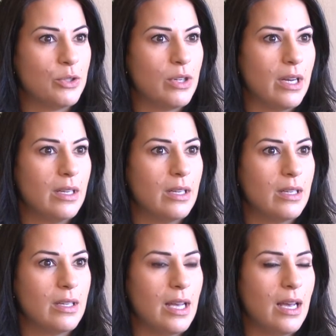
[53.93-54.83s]
truck,
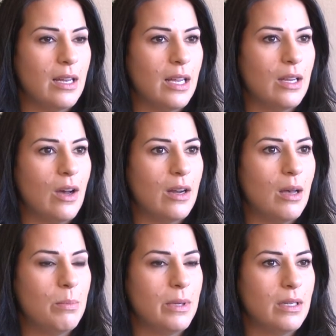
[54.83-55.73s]
and I got
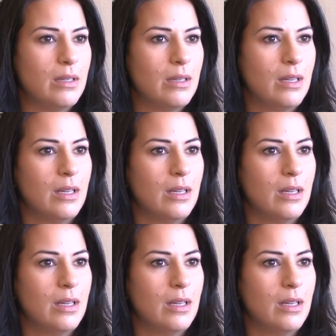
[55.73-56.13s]
up and